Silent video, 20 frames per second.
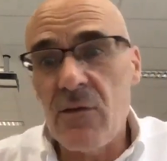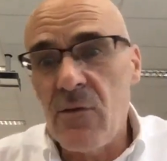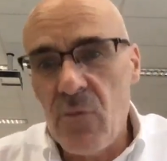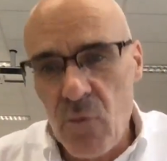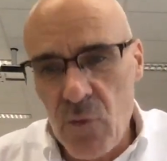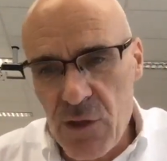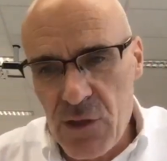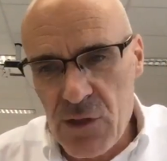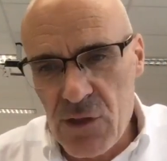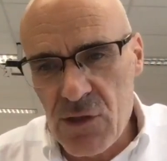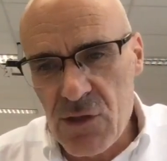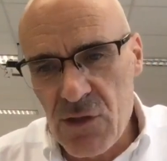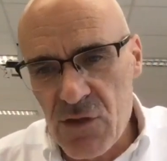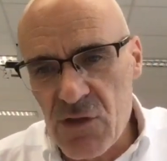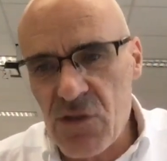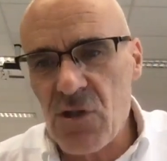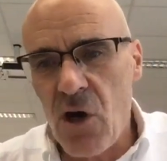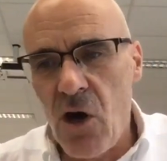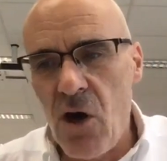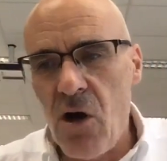which
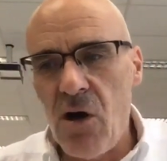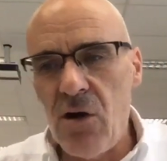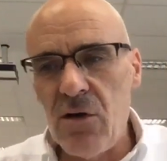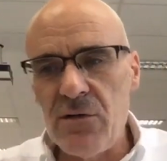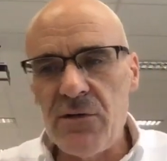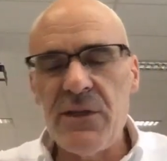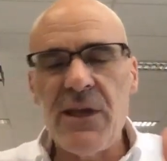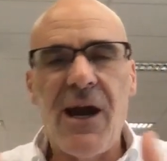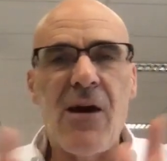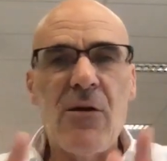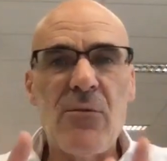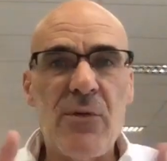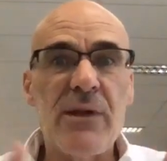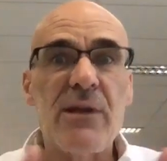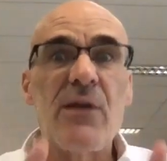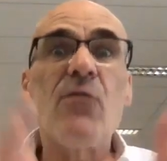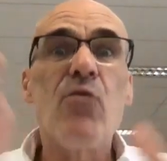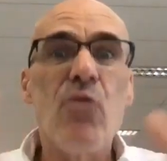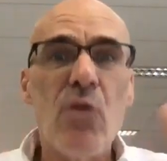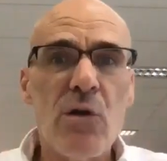saw the
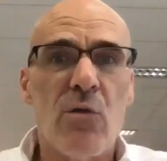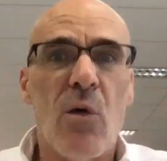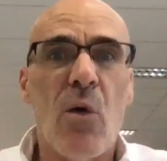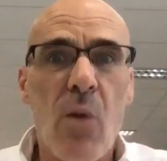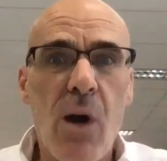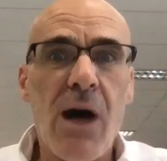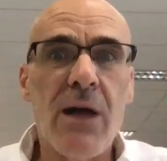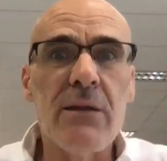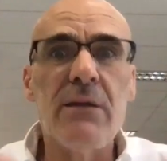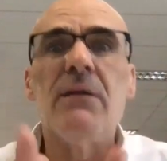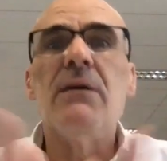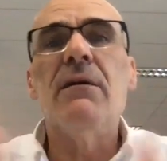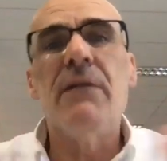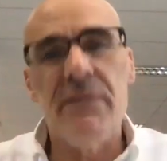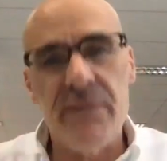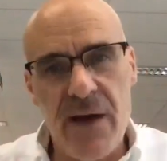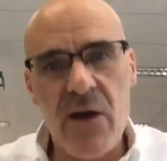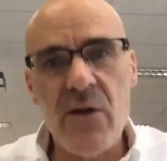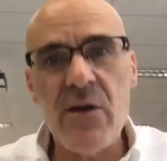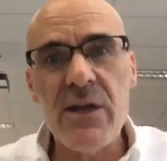outbreak of World War I, a
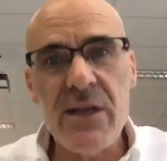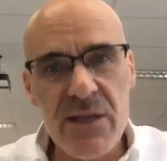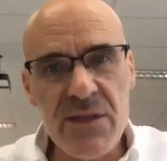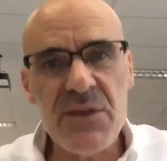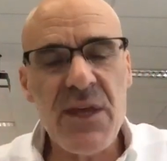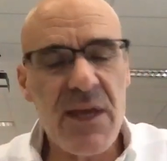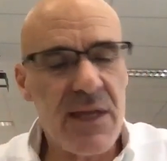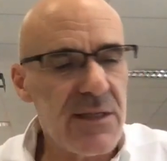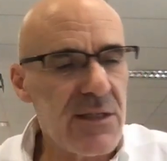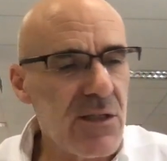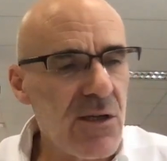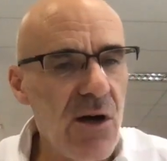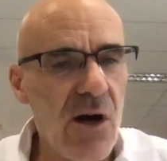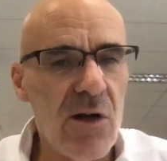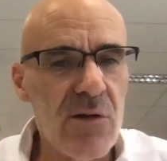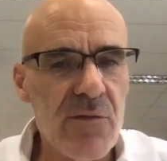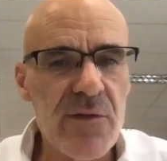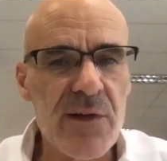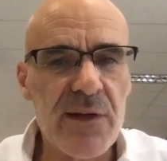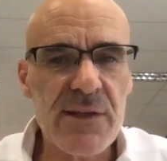very intense
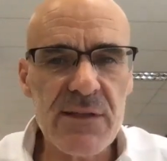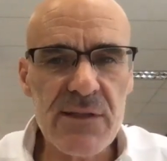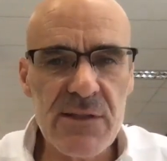conflict.